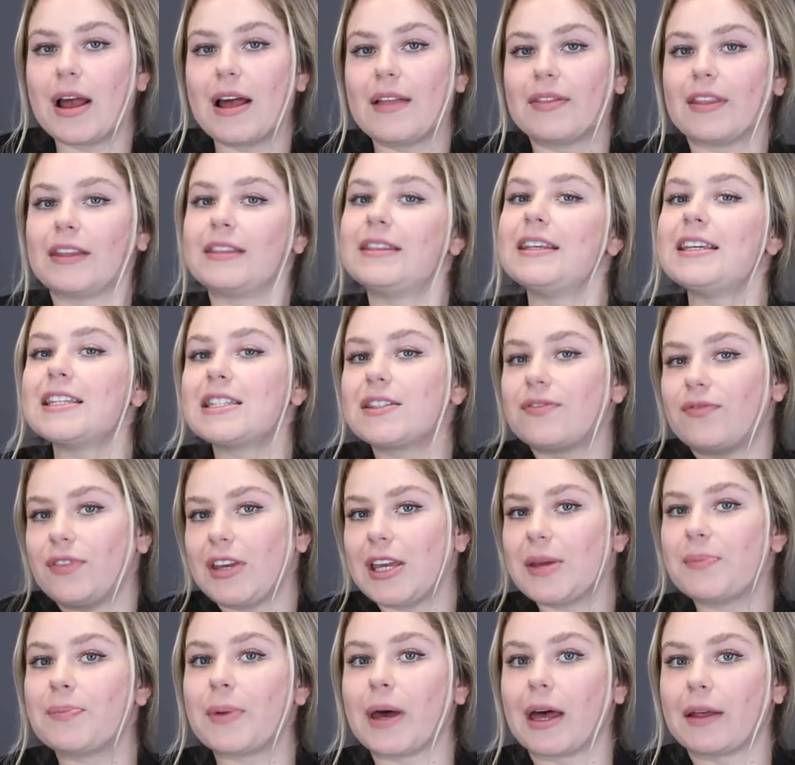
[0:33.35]
that these
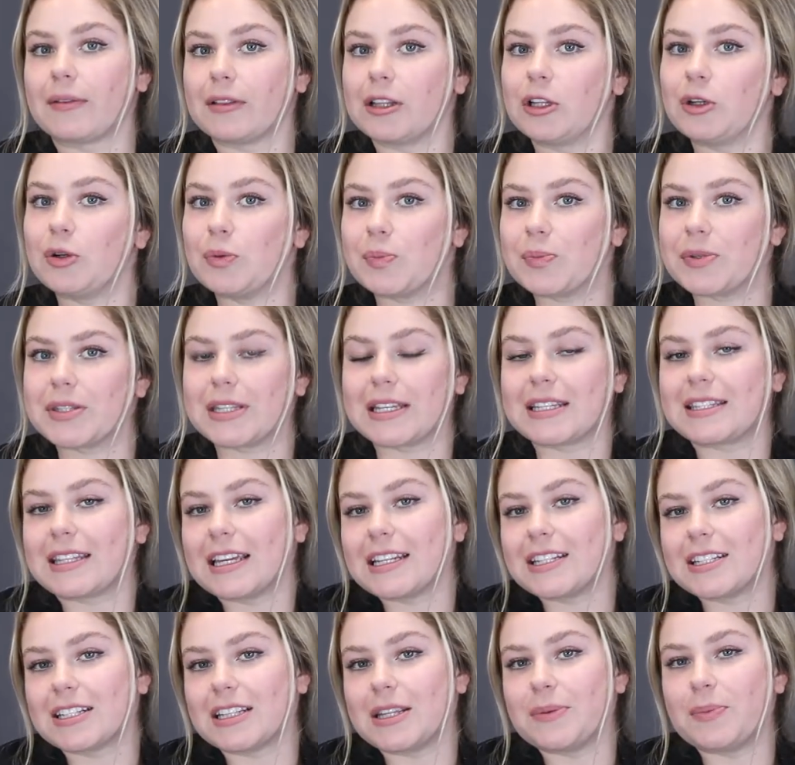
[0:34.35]
feedback loops
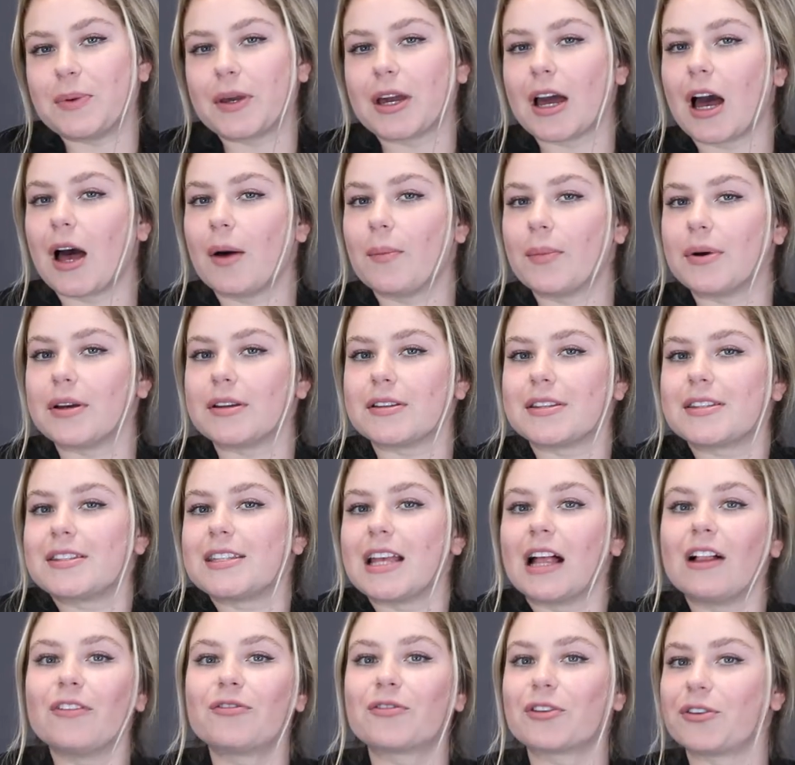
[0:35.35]
essentially become a
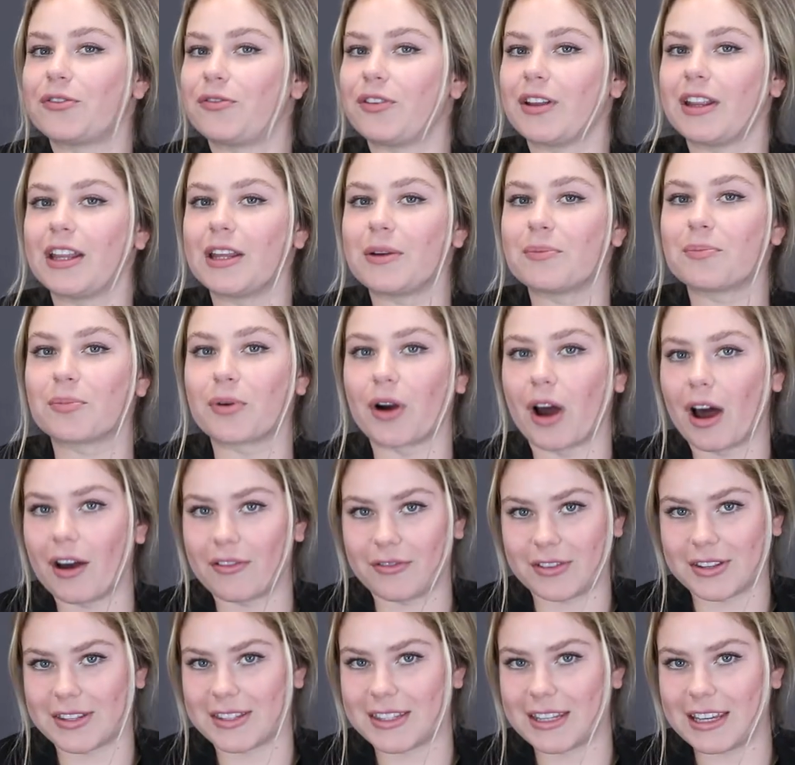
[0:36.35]
self-fulfilling
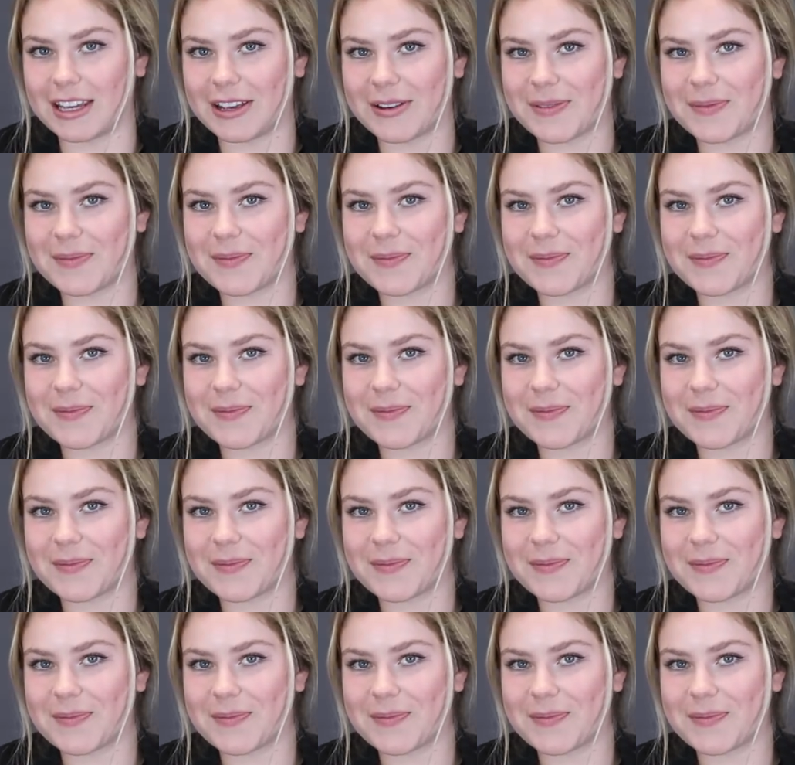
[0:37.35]
prophecy?